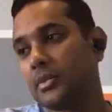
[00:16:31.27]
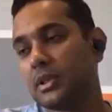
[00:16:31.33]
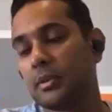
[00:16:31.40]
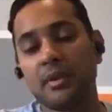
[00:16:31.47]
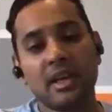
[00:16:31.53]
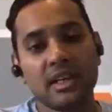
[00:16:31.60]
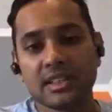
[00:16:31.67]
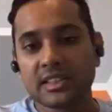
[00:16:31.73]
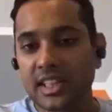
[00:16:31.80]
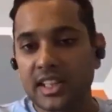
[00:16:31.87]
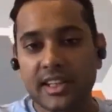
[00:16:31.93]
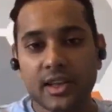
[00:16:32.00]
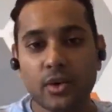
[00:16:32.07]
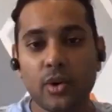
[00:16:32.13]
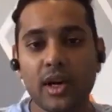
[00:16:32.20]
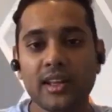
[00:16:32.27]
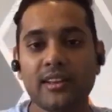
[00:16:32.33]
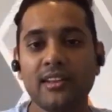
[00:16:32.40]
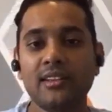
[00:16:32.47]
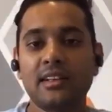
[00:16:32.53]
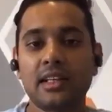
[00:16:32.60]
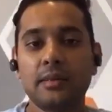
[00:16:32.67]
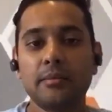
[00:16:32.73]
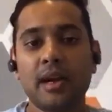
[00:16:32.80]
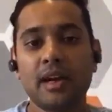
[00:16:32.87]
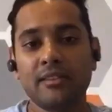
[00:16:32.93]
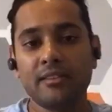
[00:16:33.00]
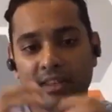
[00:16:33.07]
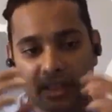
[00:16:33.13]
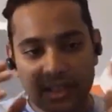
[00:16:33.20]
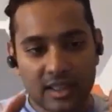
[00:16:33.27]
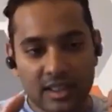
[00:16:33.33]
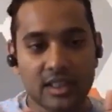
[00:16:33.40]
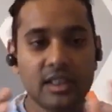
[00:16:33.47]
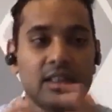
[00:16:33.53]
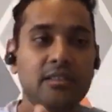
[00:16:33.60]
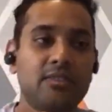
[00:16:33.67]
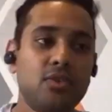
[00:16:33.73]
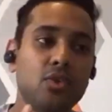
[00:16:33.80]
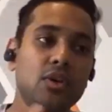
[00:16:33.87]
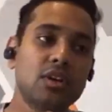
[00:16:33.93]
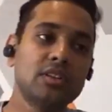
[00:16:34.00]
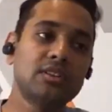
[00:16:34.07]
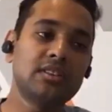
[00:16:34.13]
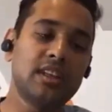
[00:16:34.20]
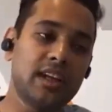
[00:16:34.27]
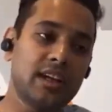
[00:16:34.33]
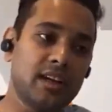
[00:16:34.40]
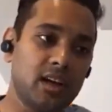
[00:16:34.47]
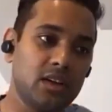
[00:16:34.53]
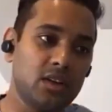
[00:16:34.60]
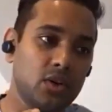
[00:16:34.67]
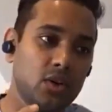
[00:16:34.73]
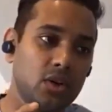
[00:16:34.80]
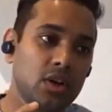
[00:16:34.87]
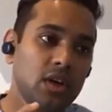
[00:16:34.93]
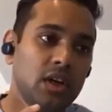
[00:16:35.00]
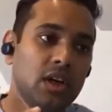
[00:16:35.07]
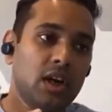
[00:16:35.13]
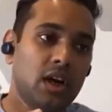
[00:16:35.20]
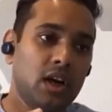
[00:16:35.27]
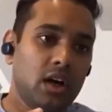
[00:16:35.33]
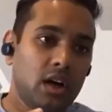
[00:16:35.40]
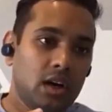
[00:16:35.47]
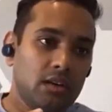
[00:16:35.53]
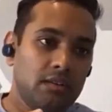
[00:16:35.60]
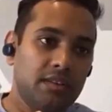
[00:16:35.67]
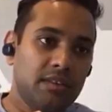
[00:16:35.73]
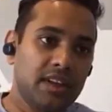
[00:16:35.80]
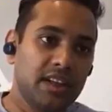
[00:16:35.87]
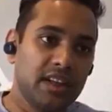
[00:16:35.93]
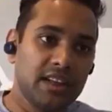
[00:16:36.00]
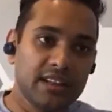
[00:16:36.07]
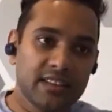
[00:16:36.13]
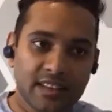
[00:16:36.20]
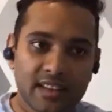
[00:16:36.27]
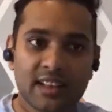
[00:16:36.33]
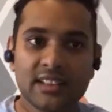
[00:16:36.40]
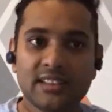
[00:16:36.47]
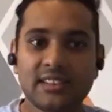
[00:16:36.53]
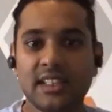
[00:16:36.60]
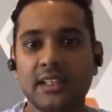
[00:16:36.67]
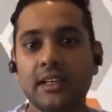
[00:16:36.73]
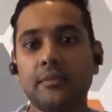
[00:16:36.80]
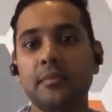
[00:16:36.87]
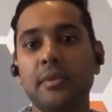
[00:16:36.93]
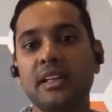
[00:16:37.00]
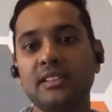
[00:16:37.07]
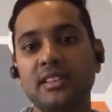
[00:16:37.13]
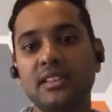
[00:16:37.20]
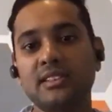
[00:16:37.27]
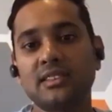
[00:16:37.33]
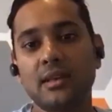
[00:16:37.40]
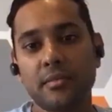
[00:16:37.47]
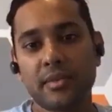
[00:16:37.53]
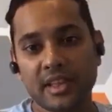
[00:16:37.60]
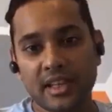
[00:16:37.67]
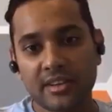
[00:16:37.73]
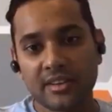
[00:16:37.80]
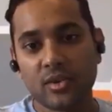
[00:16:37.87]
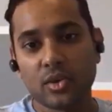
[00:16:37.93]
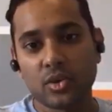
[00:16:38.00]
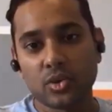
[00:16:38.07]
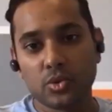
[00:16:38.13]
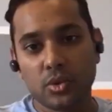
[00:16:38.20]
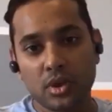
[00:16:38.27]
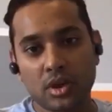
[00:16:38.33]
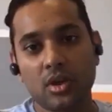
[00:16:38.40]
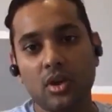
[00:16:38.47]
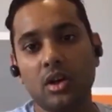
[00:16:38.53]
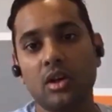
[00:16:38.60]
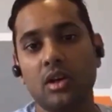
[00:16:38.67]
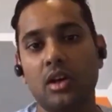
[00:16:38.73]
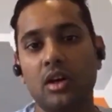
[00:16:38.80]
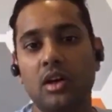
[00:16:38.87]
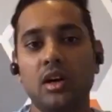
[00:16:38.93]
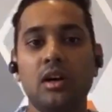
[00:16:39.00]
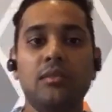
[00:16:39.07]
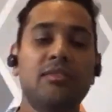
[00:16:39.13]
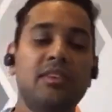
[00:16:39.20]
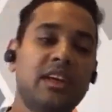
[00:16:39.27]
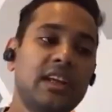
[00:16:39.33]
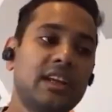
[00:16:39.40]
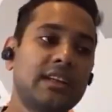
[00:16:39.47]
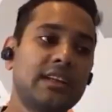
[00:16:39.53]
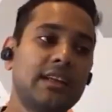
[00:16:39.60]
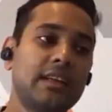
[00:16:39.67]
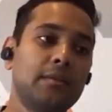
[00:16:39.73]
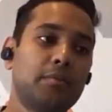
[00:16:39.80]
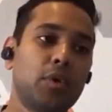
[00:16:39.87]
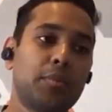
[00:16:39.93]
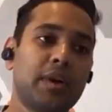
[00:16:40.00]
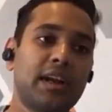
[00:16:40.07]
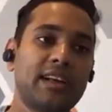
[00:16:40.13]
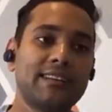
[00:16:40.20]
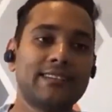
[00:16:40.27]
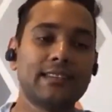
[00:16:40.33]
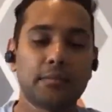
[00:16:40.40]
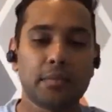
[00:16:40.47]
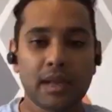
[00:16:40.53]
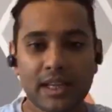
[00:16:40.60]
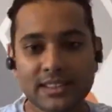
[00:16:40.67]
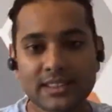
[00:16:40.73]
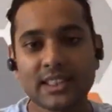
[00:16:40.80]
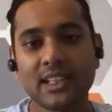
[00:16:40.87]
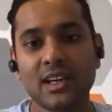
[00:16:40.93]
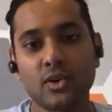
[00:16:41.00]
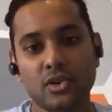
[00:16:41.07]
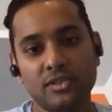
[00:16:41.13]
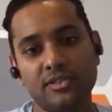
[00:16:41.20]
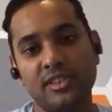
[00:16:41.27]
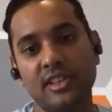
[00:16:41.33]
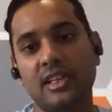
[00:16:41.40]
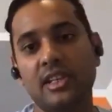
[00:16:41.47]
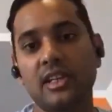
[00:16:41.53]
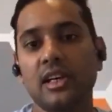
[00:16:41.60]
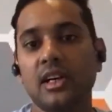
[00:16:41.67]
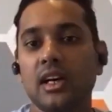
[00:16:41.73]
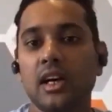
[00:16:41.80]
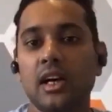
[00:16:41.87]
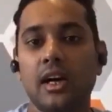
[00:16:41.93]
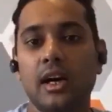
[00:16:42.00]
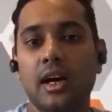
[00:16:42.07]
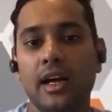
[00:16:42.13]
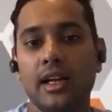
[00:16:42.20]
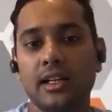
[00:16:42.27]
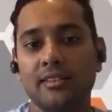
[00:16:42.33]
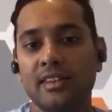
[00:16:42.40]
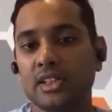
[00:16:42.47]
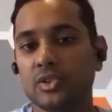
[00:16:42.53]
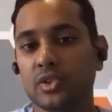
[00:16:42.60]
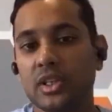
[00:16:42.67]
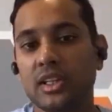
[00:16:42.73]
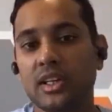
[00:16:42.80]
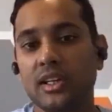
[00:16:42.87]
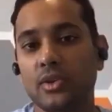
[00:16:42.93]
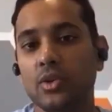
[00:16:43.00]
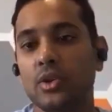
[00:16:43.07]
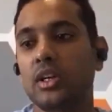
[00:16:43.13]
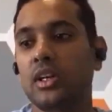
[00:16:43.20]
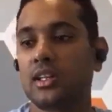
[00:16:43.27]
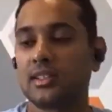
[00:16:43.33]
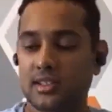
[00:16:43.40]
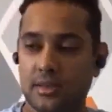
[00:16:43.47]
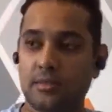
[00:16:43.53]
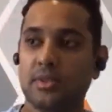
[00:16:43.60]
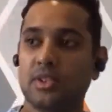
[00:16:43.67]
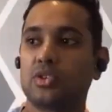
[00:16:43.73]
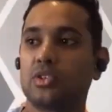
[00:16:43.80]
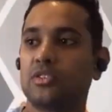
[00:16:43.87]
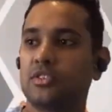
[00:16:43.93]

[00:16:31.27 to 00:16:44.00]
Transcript: Similarly, Generico, I think the team had a very clear focus that we really think that generic medicine is something that we want to work on. We can create a proprietary supply chain out of it, and eventually control the customers.